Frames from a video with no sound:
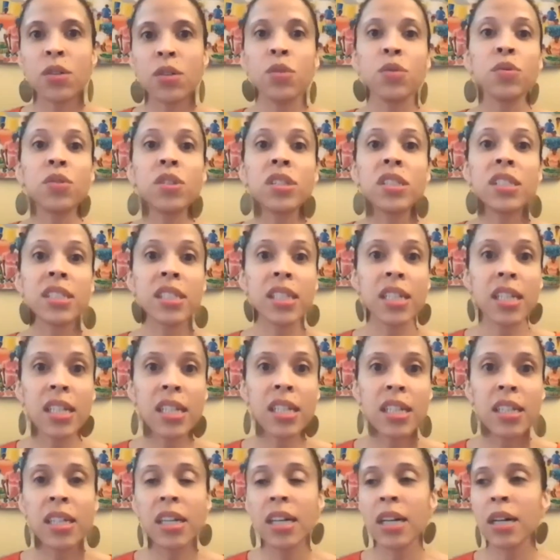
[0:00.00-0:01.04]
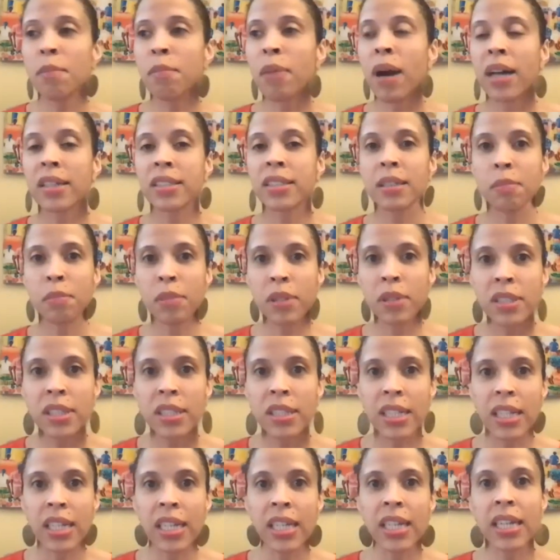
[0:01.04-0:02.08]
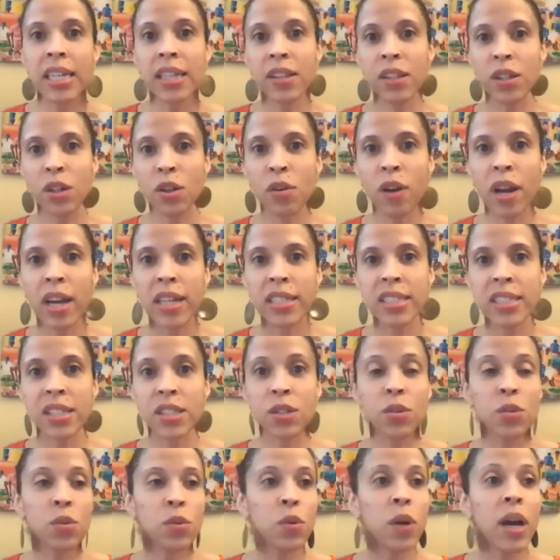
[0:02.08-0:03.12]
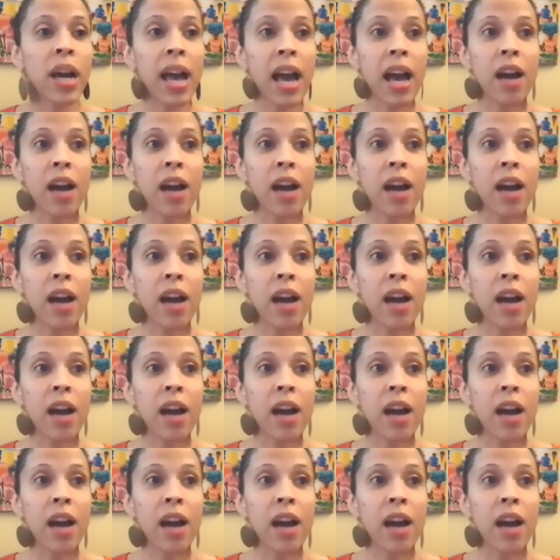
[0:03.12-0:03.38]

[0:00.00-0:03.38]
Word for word: who see possibility in the crisis, who have